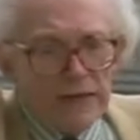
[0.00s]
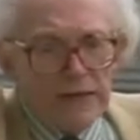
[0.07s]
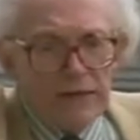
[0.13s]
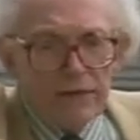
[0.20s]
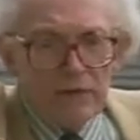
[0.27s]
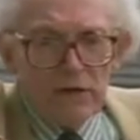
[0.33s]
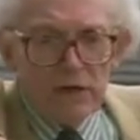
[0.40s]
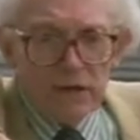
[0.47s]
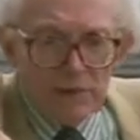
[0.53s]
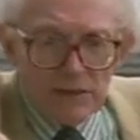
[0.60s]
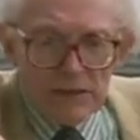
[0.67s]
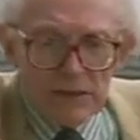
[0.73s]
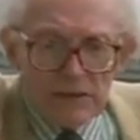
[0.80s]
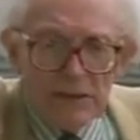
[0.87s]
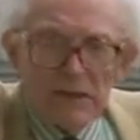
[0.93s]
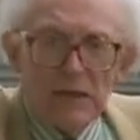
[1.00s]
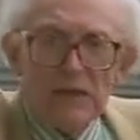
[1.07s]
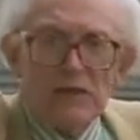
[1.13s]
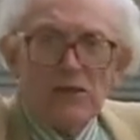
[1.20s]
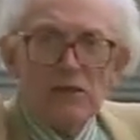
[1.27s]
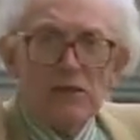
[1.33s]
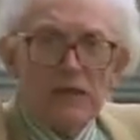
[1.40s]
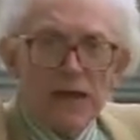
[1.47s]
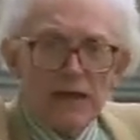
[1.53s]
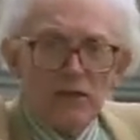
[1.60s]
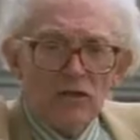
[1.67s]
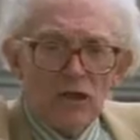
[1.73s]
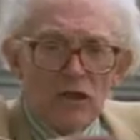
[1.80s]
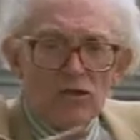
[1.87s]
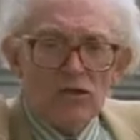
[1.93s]
He never limited his
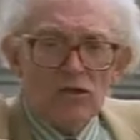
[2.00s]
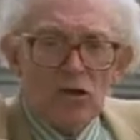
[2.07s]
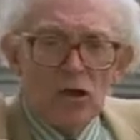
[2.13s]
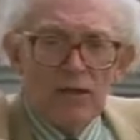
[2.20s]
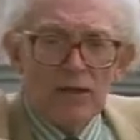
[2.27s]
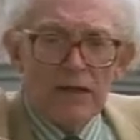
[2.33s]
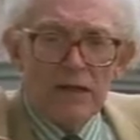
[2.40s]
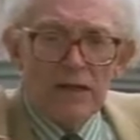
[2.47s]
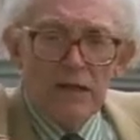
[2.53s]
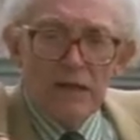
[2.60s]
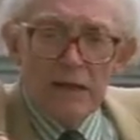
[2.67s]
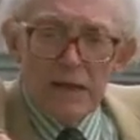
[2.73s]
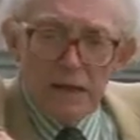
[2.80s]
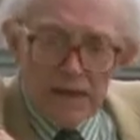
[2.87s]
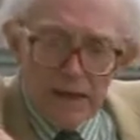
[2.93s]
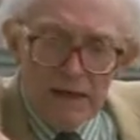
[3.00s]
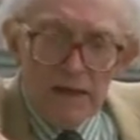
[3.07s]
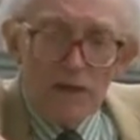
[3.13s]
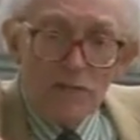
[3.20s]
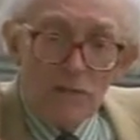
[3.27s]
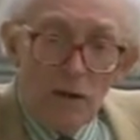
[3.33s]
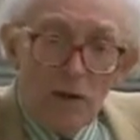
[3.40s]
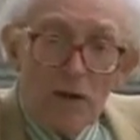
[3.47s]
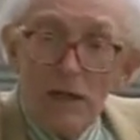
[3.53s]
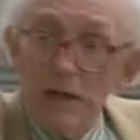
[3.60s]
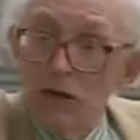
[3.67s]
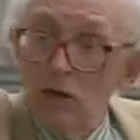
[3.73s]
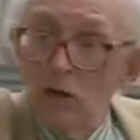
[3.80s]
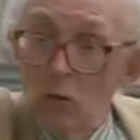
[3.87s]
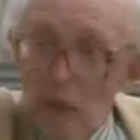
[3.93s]
attack just on the English
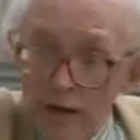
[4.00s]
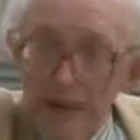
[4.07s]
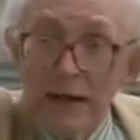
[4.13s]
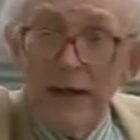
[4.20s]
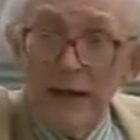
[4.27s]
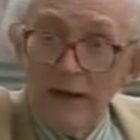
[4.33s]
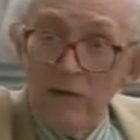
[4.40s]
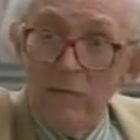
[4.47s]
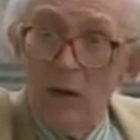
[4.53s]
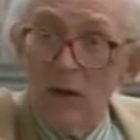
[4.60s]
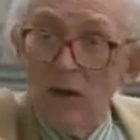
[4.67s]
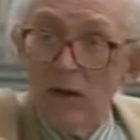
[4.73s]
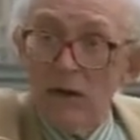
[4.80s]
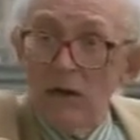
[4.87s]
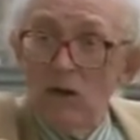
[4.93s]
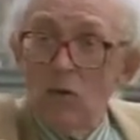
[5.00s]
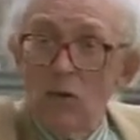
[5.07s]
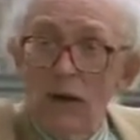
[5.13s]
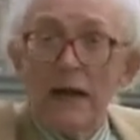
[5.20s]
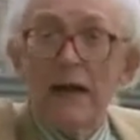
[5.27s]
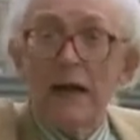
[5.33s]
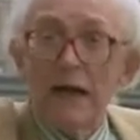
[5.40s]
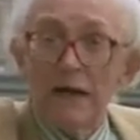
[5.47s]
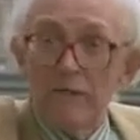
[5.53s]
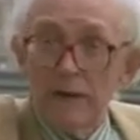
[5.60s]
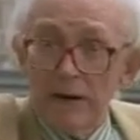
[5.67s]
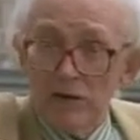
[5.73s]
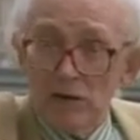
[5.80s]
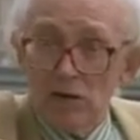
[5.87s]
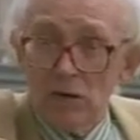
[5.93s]
monarchy or one kind of monarchy or one kind of
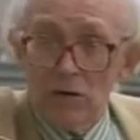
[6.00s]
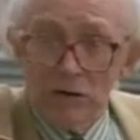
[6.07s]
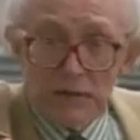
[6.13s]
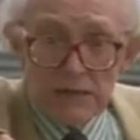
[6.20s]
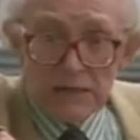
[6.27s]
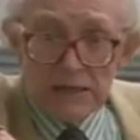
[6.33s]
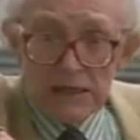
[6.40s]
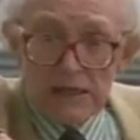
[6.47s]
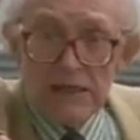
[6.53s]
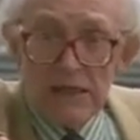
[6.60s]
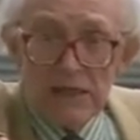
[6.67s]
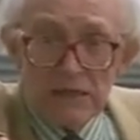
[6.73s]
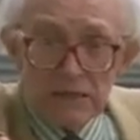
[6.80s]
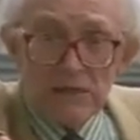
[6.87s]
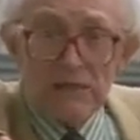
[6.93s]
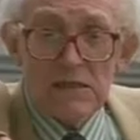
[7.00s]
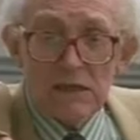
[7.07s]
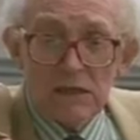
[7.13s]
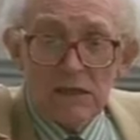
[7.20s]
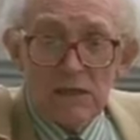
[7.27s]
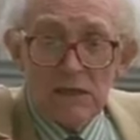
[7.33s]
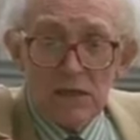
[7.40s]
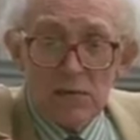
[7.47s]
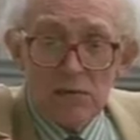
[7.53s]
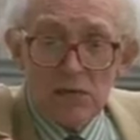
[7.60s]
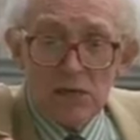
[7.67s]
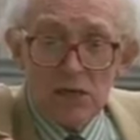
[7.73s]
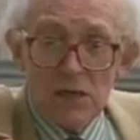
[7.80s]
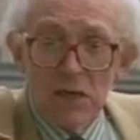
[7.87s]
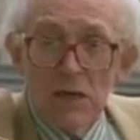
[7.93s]
aristocracy. He said indeed that he
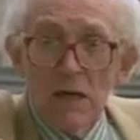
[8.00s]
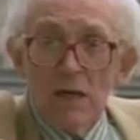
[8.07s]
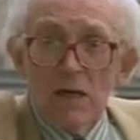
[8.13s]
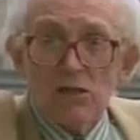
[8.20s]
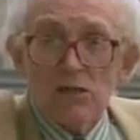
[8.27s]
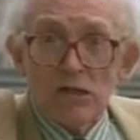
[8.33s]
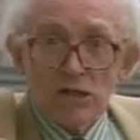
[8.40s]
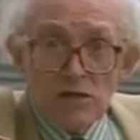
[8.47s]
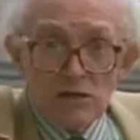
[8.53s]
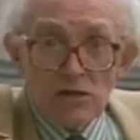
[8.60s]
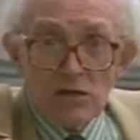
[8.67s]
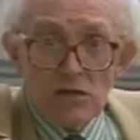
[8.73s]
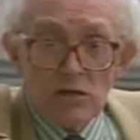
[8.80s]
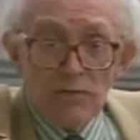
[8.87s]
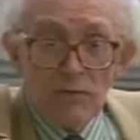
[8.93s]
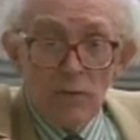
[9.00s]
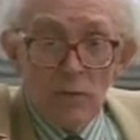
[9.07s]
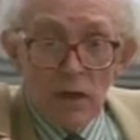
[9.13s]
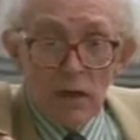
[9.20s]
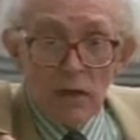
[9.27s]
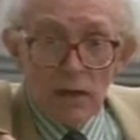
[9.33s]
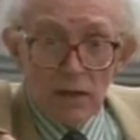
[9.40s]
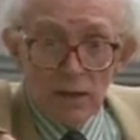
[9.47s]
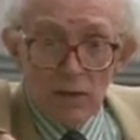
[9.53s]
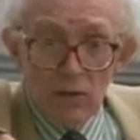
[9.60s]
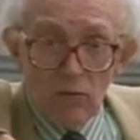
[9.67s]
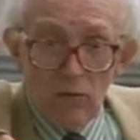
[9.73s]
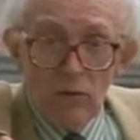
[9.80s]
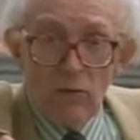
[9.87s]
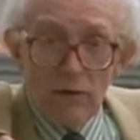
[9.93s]
was a citizen of the world and
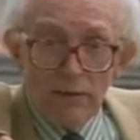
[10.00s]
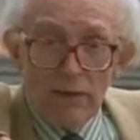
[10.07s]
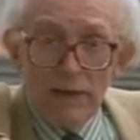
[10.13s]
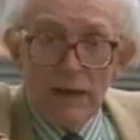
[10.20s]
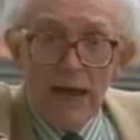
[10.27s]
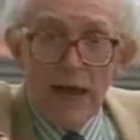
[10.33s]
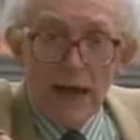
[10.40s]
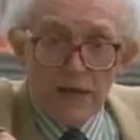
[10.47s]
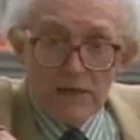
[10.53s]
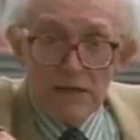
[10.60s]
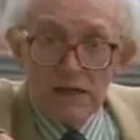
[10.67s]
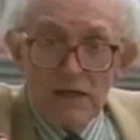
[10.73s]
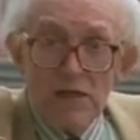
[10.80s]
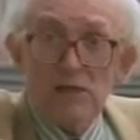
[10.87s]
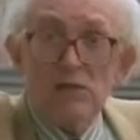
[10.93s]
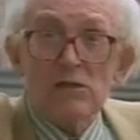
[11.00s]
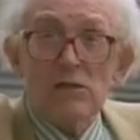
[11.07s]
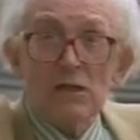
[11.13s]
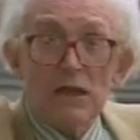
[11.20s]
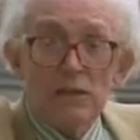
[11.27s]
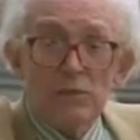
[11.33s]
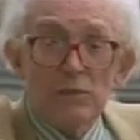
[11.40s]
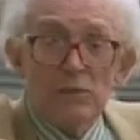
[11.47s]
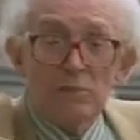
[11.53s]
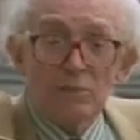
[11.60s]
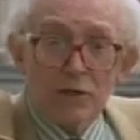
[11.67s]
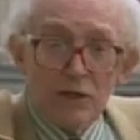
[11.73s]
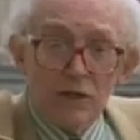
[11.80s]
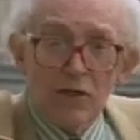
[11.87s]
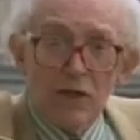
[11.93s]
all what the ideas that he was
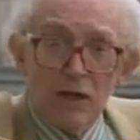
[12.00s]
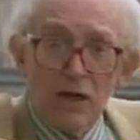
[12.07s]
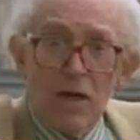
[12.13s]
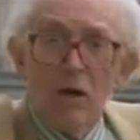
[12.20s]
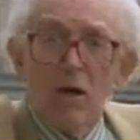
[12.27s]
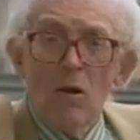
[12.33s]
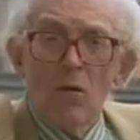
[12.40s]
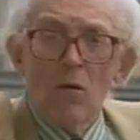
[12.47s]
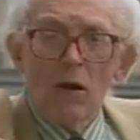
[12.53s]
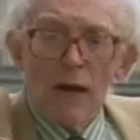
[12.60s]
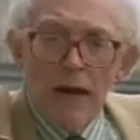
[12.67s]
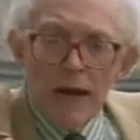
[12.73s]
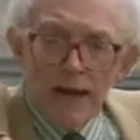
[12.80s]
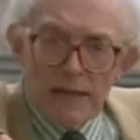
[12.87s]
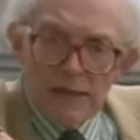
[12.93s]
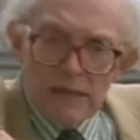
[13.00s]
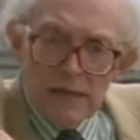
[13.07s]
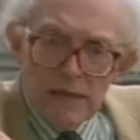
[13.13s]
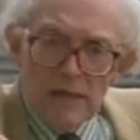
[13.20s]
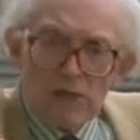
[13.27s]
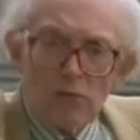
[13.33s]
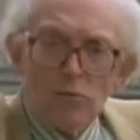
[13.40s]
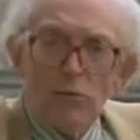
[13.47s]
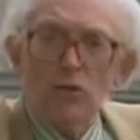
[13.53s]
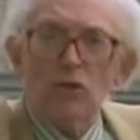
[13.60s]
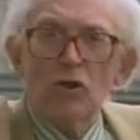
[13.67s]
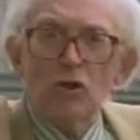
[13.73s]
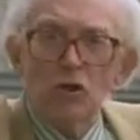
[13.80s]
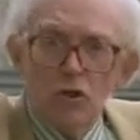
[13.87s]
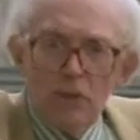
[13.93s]
preaching were ideas
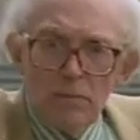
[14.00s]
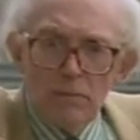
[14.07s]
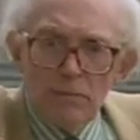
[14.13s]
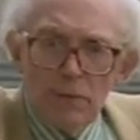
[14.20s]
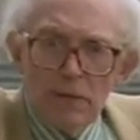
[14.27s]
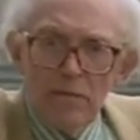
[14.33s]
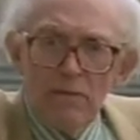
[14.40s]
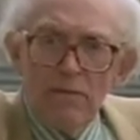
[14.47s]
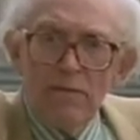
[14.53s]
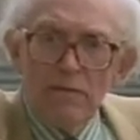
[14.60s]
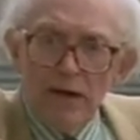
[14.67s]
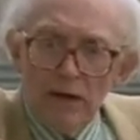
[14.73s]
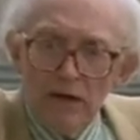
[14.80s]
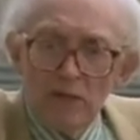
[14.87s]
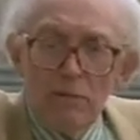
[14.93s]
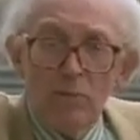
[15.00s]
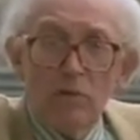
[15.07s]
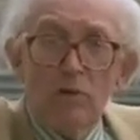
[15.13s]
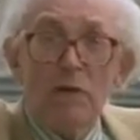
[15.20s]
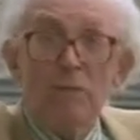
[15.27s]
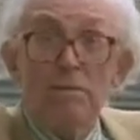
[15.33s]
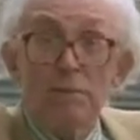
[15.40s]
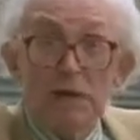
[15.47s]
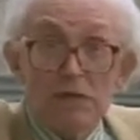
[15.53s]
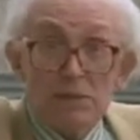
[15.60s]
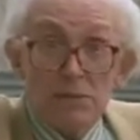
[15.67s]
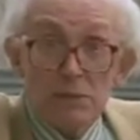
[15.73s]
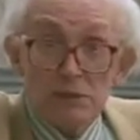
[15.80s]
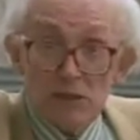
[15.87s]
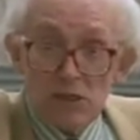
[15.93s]
which could be valuable and
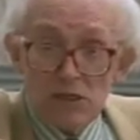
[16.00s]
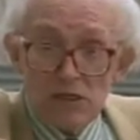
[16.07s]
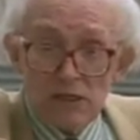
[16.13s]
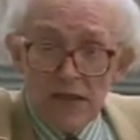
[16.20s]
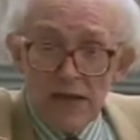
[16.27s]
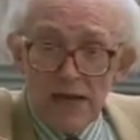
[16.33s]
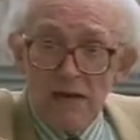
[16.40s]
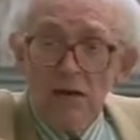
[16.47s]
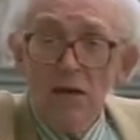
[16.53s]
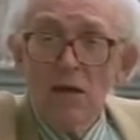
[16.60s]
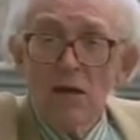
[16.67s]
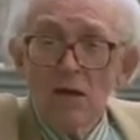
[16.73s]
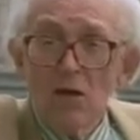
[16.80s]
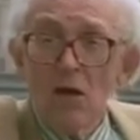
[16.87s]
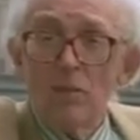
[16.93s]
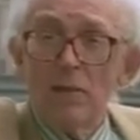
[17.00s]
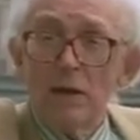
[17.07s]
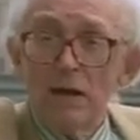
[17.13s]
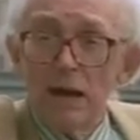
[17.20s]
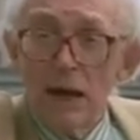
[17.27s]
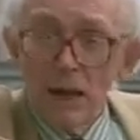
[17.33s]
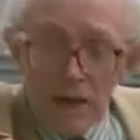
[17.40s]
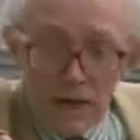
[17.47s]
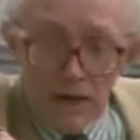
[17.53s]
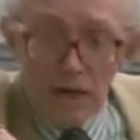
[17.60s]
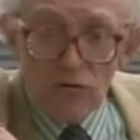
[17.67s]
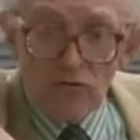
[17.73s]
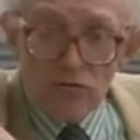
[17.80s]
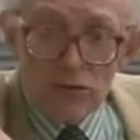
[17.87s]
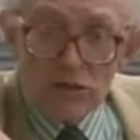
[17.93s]
must be sustained not only in our
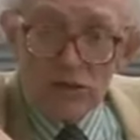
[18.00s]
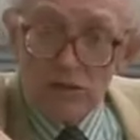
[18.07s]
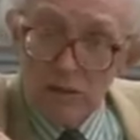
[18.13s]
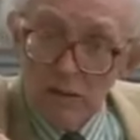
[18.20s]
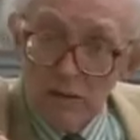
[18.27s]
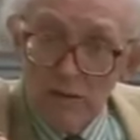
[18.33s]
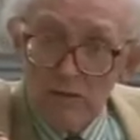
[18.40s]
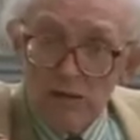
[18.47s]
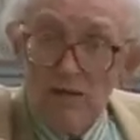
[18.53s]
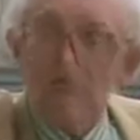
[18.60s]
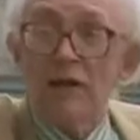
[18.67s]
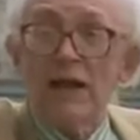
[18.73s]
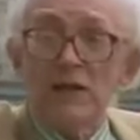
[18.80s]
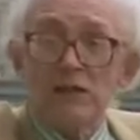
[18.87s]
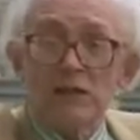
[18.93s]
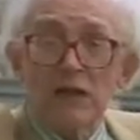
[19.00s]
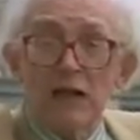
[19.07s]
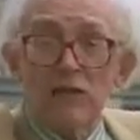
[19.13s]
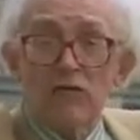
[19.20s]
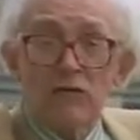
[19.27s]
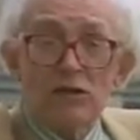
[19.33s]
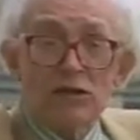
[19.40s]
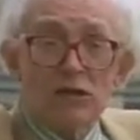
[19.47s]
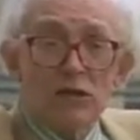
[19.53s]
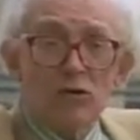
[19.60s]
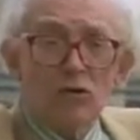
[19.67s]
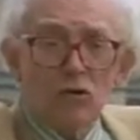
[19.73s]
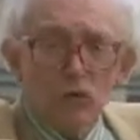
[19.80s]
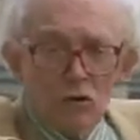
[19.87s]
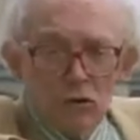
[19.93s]
countries and civilized countries so
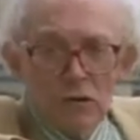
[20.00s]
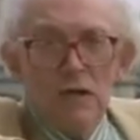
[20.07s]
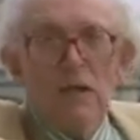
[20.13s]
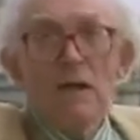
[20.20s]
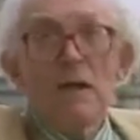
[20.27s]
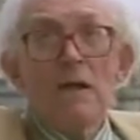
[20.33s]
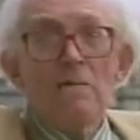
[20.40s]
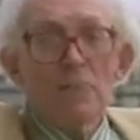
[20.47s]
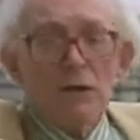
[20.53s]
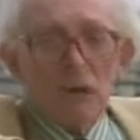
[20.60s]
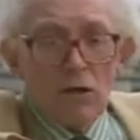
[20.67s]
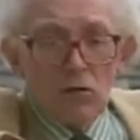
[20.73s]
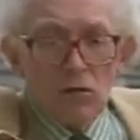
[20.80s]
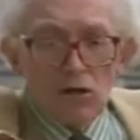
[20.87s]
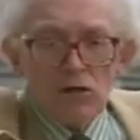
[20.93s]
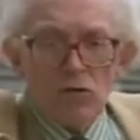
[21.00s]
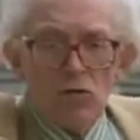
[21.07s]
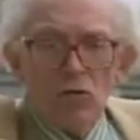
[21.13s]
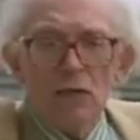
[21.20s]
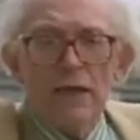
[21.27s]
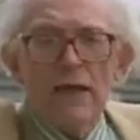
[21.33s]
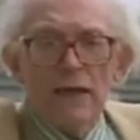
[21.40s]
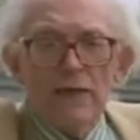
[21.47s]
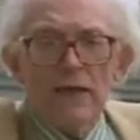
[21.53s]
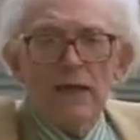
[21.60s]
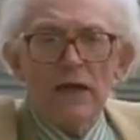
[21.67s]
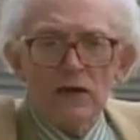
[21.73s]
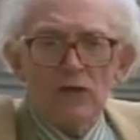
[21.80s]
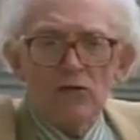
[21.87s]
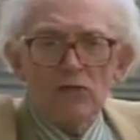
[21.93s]
called but across all the other
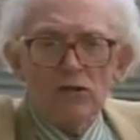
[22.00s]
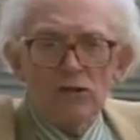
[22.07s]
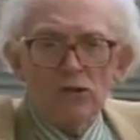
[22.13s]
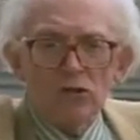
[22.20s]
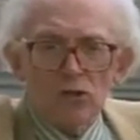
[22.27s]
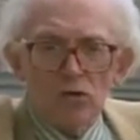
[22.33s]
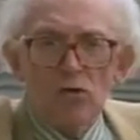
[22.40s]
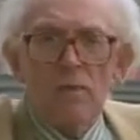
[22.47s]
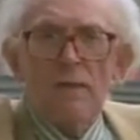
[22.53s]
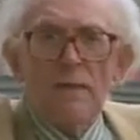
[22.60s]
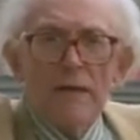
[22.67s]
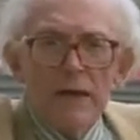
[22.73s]
countries too.